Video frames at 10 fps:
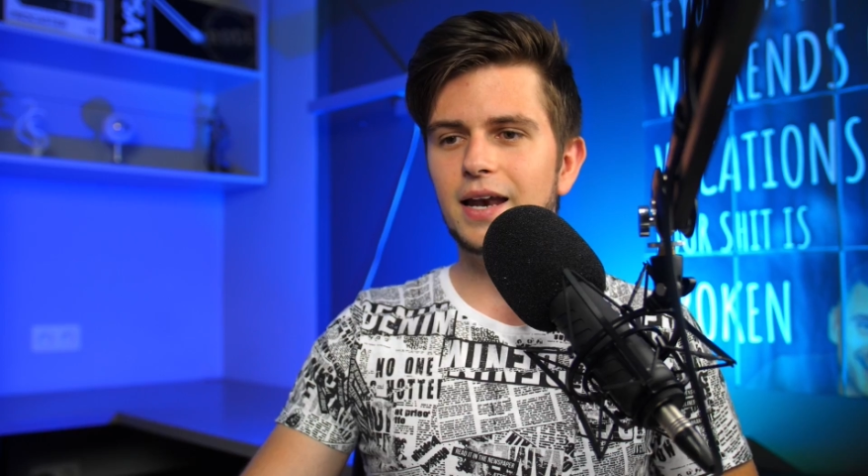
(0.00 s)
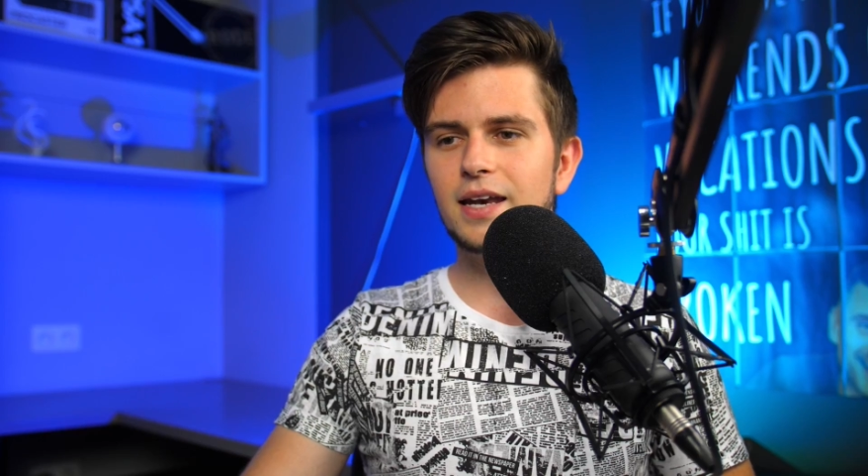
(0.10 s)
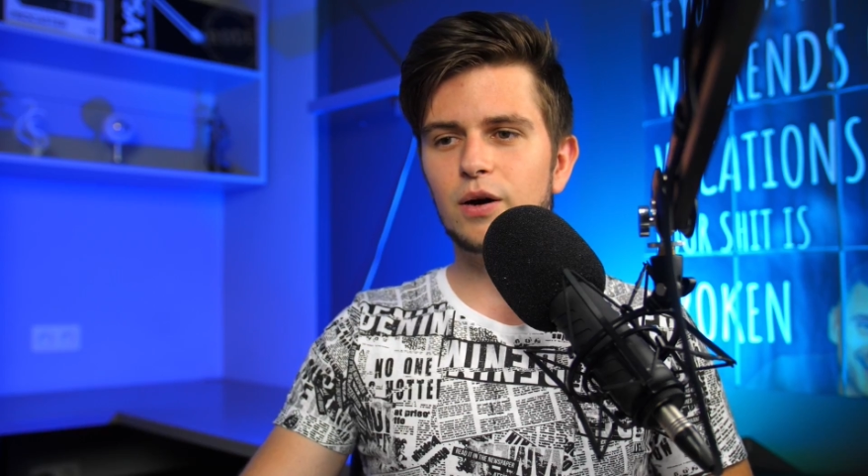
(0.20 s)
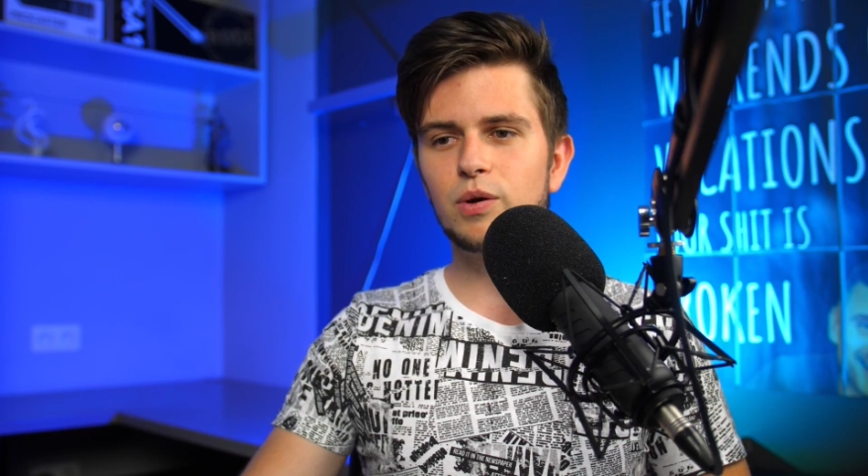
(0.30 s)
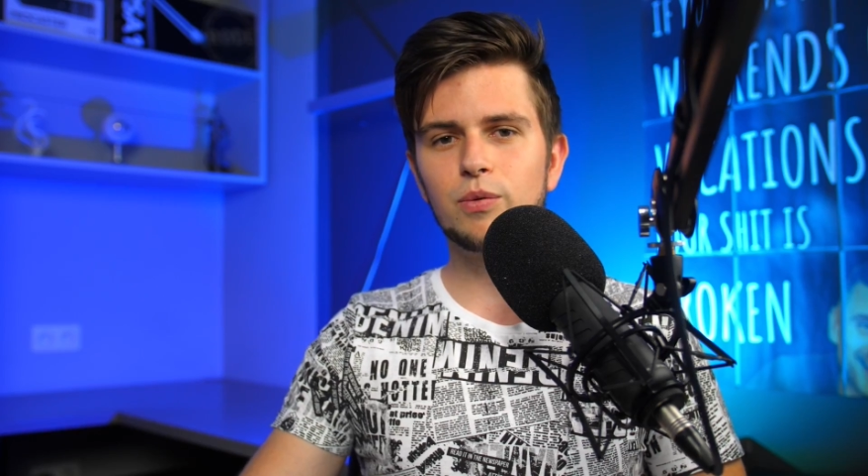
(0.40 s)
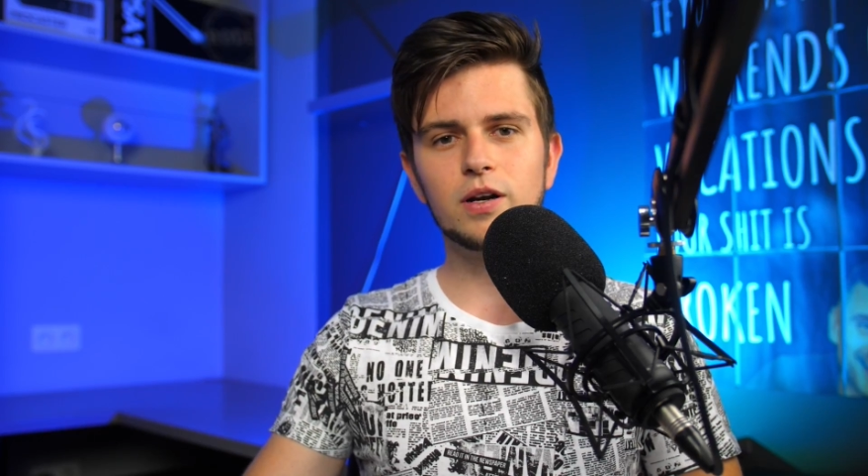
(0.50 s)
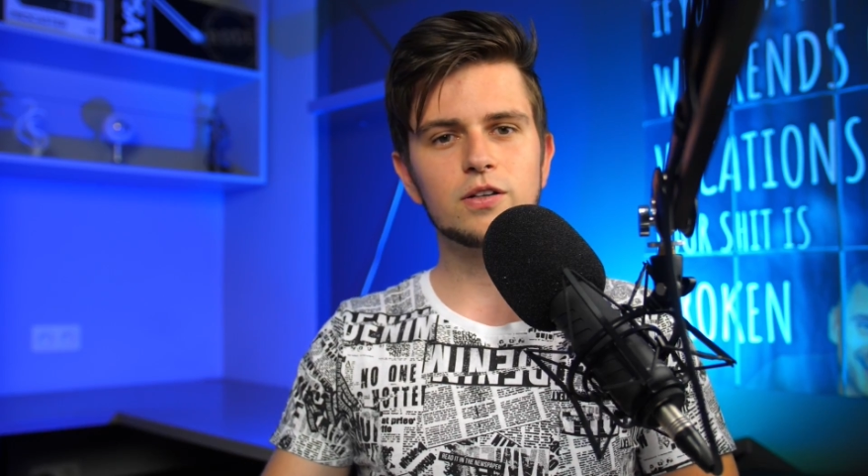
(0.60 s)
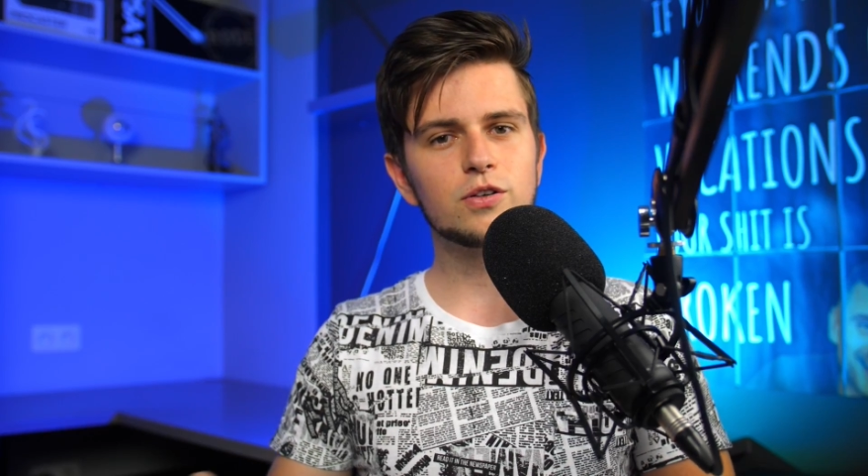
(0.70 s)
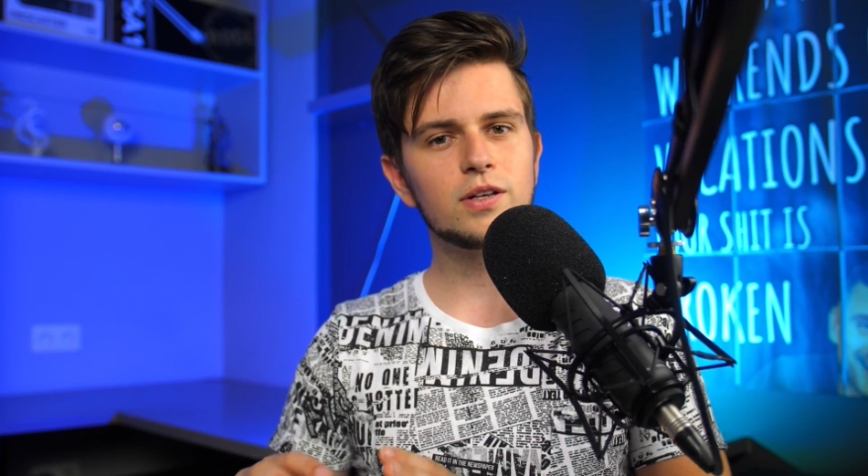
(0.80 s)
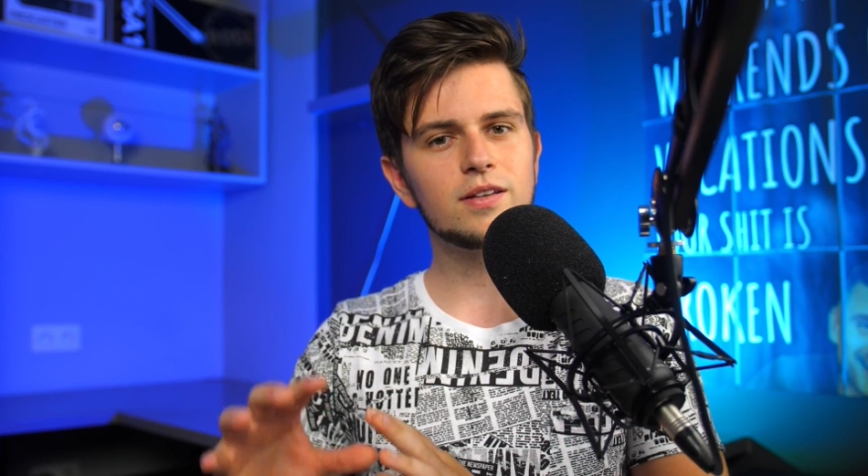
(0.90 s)
and now we want
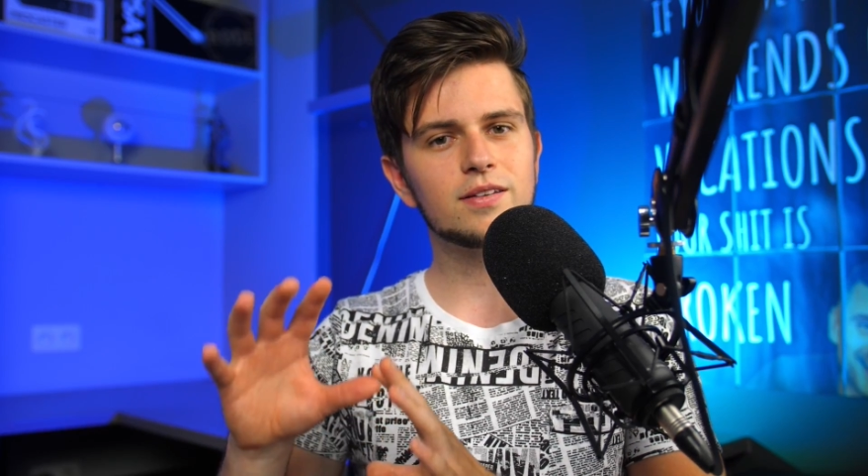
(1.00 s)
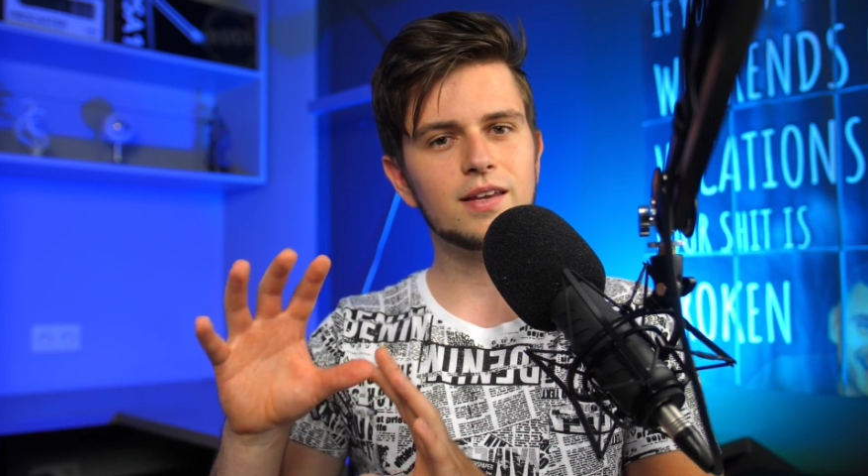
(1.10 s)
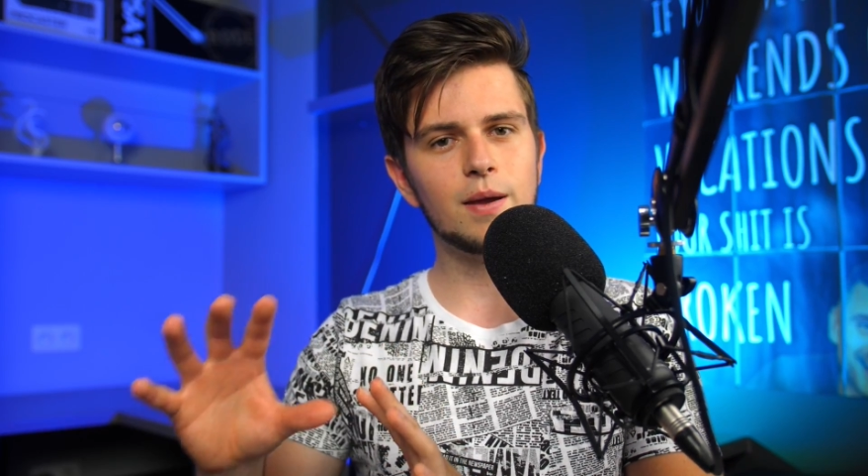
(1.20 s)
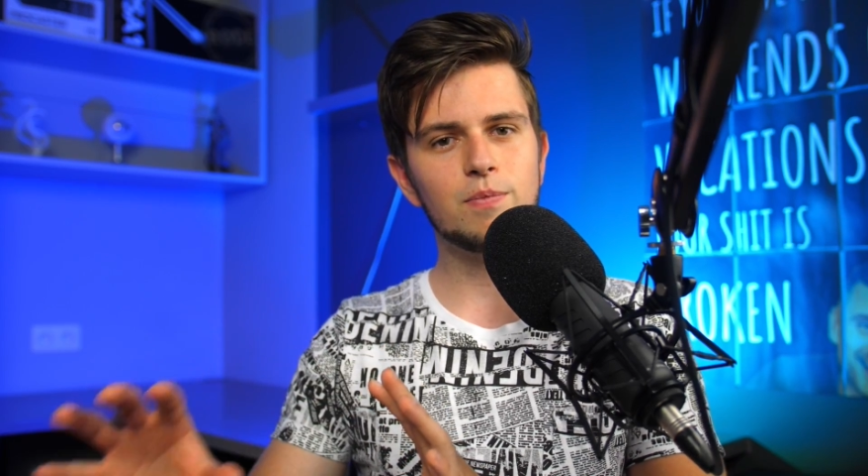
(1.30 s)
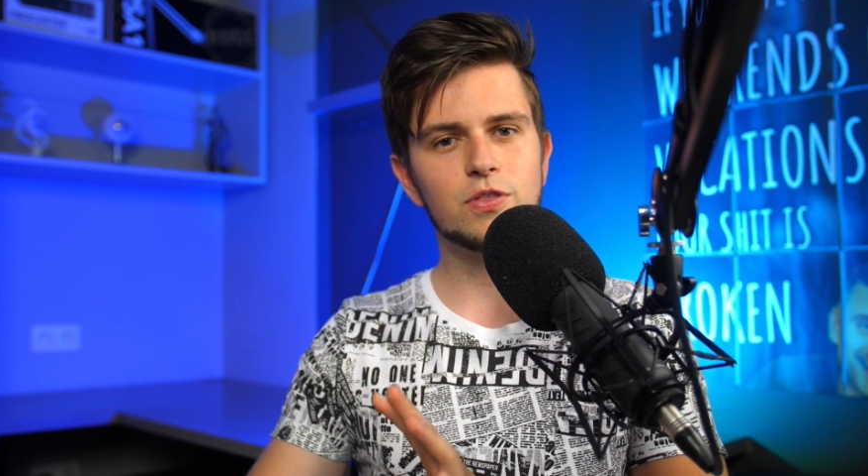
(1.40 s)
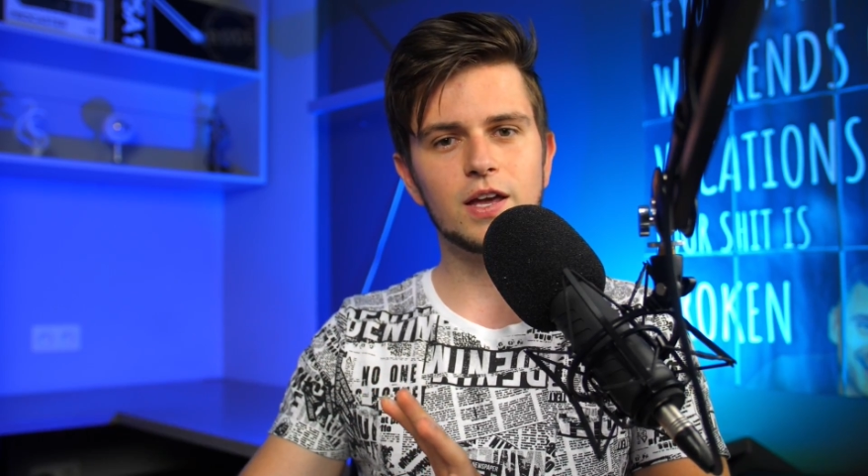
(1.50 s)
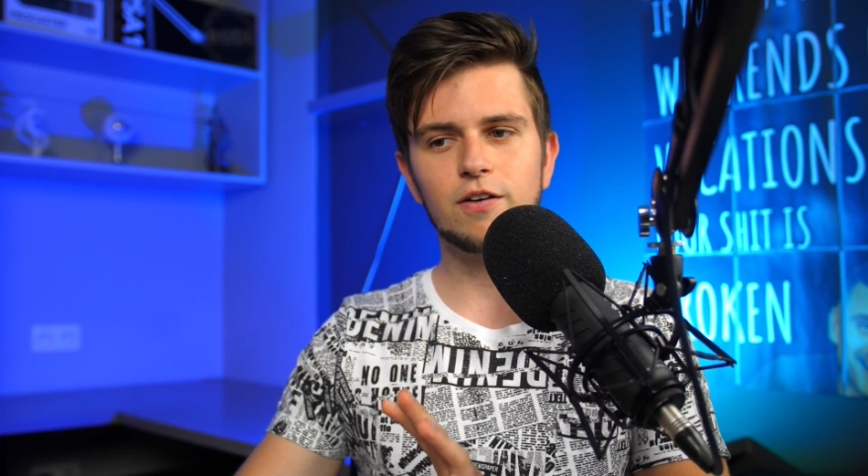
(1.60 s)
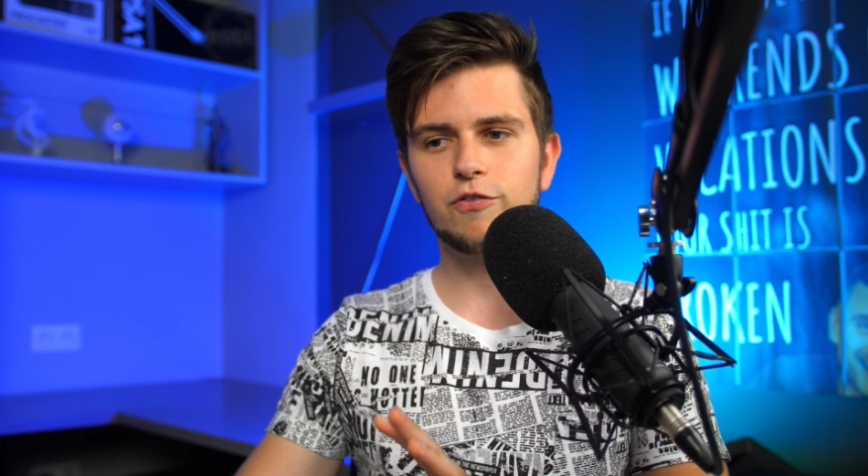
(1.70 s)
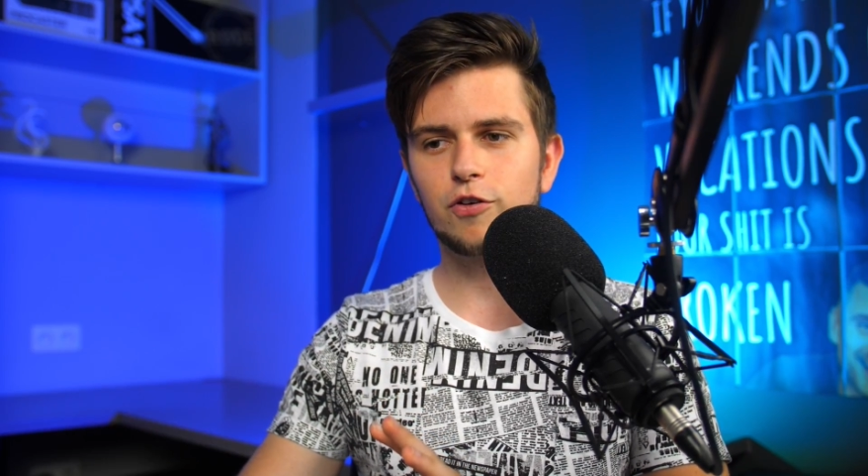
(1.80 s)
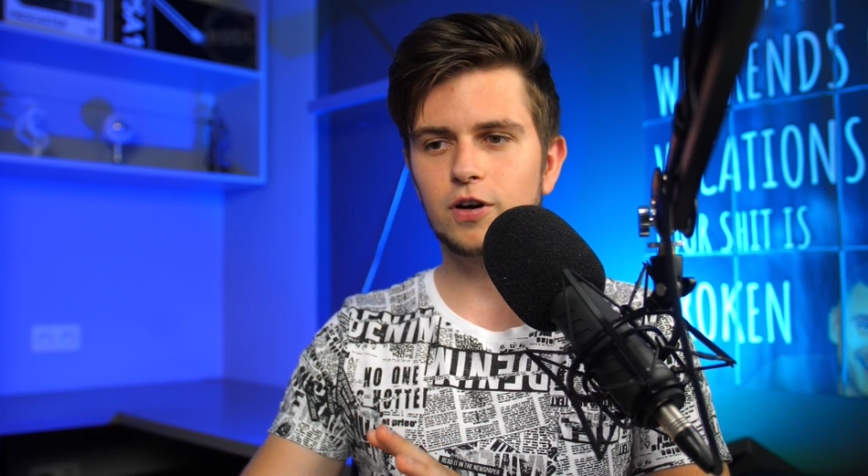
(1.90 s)
to do the same thing
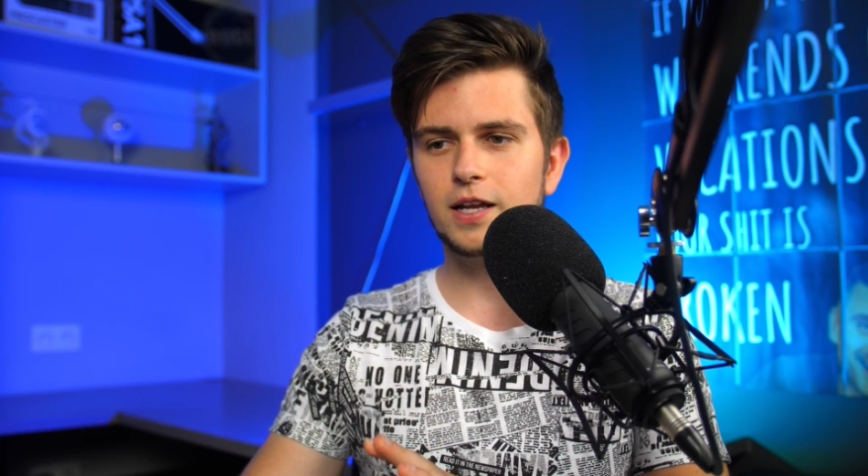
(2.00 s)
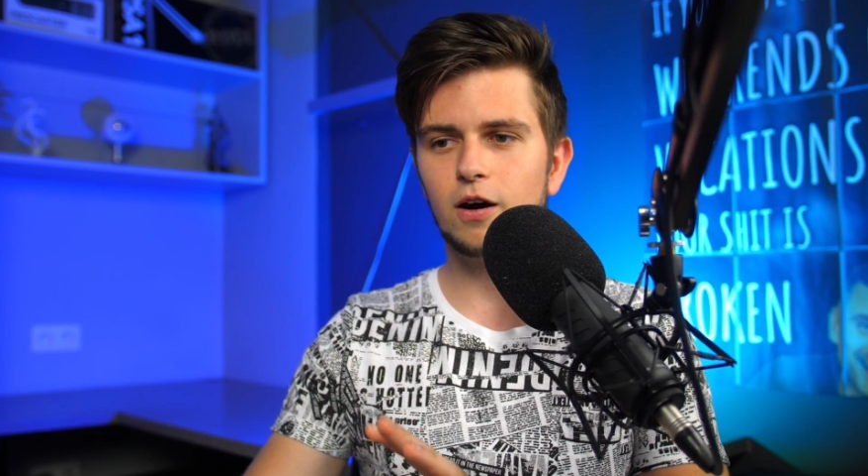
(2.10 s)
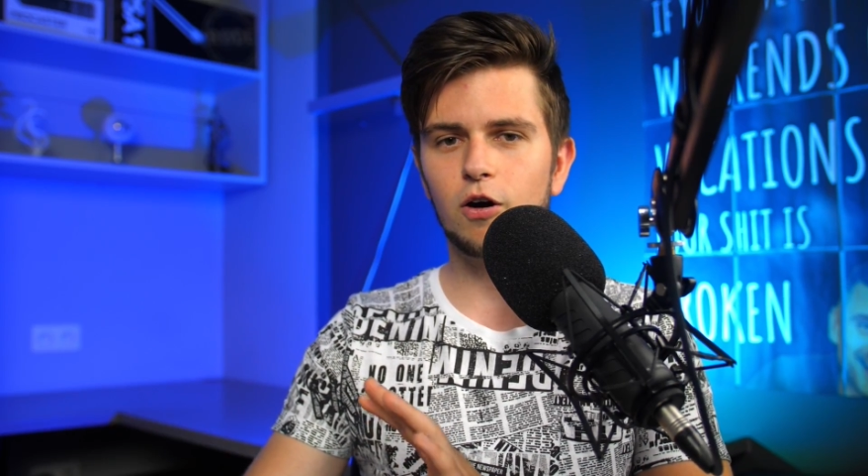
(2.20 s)
for the